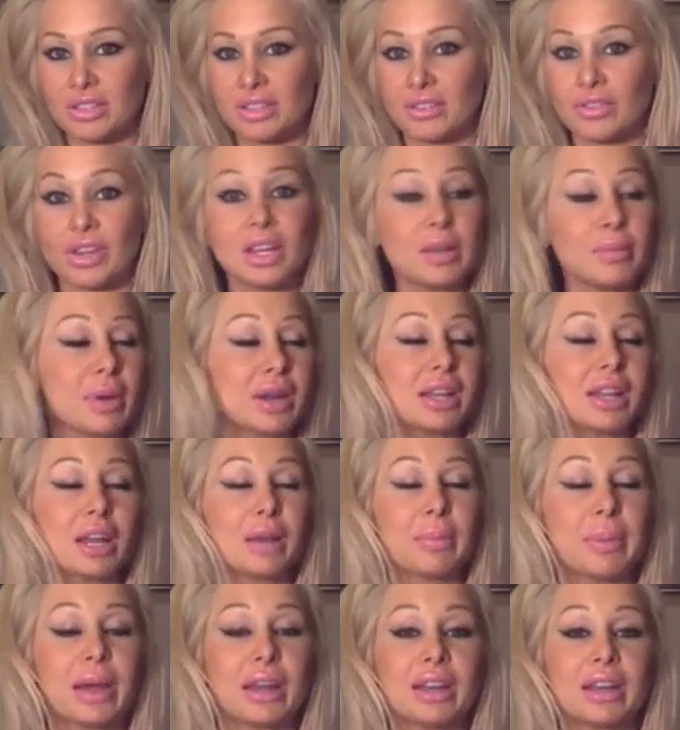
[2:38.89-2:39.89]
If anybody got
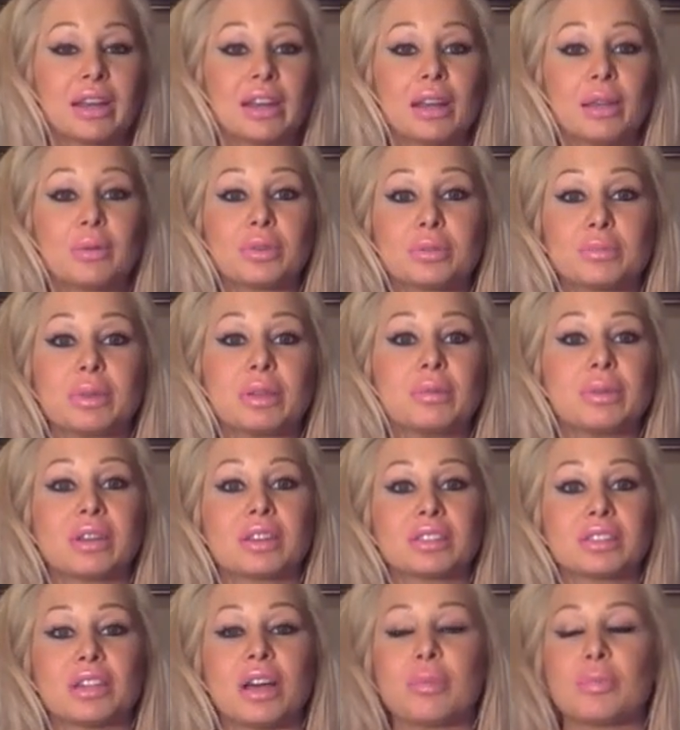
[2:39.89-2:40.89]
a bad edit, it was me,
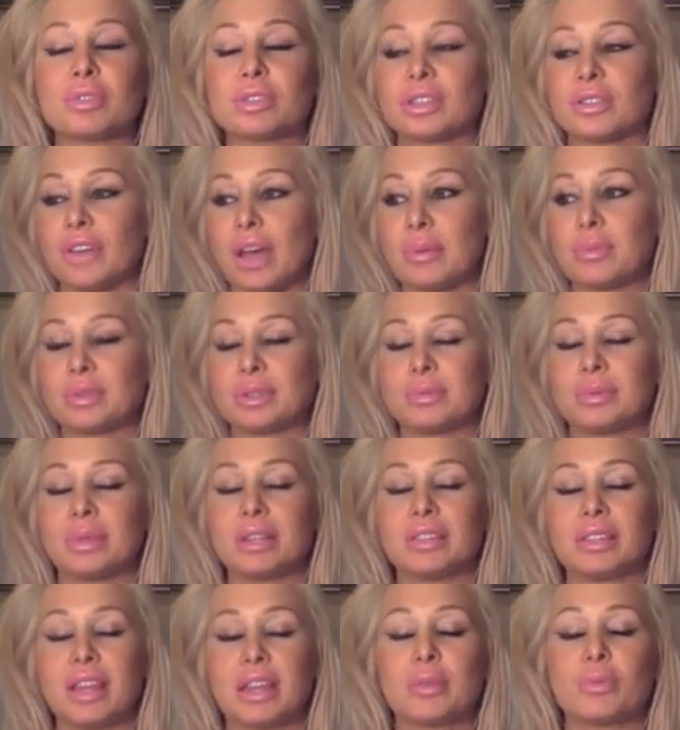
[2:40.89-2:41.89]
because a lot more stuff happened to me
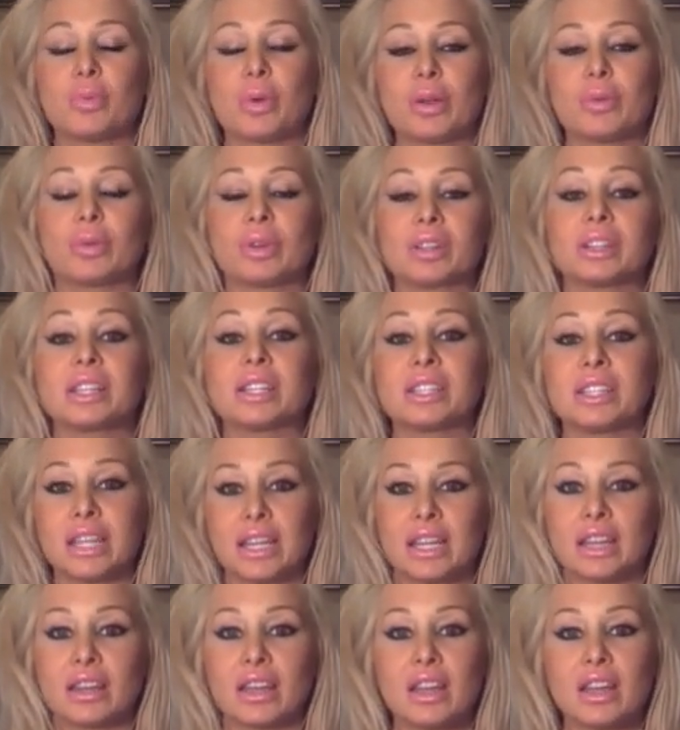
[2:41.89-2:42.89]
than what really
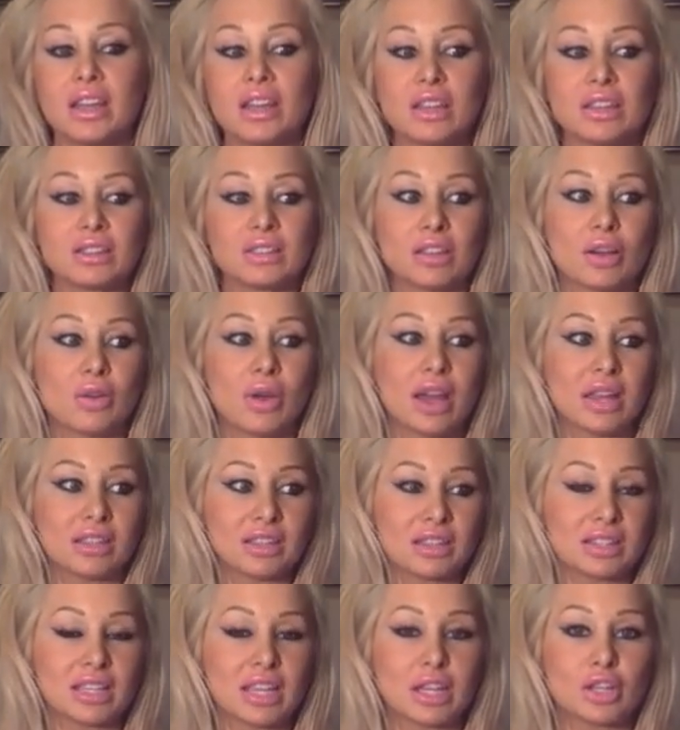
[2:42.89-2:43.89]
did. So, as
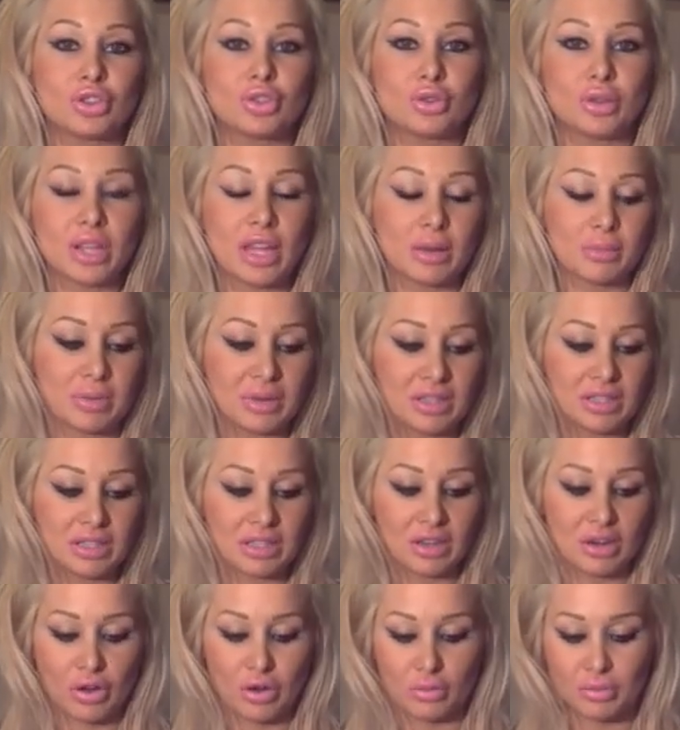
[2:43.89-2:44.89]
I said, Judy had been
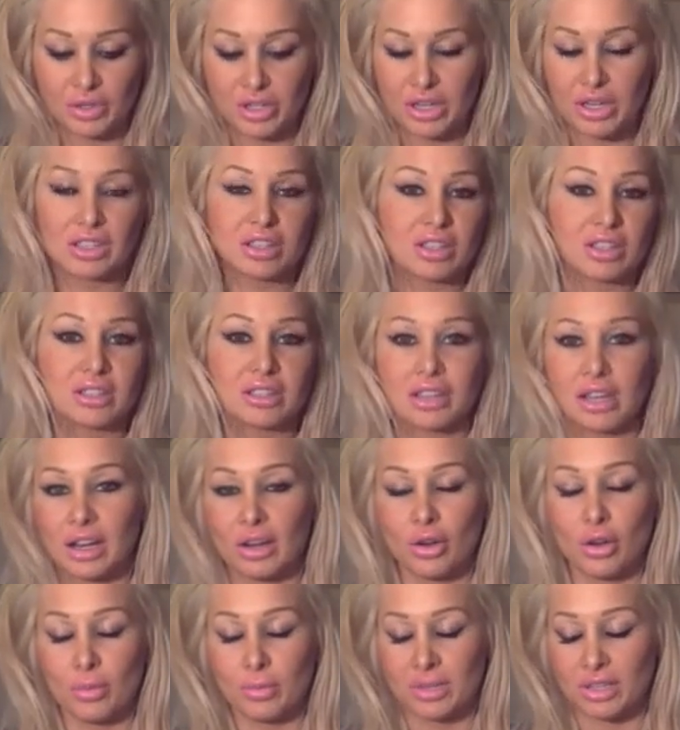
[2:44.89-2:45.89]
sent home. She didn't just sit at
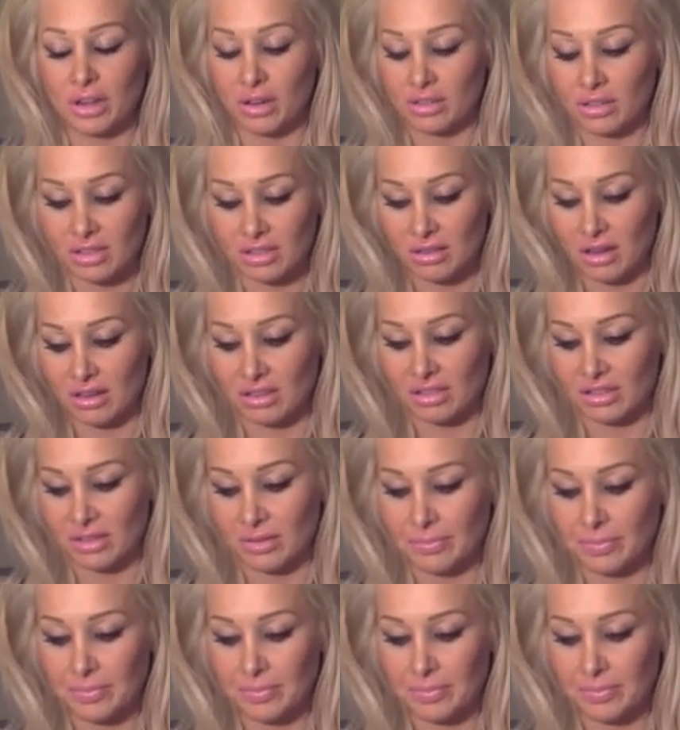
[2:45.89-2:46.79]
home and talk to Stassi.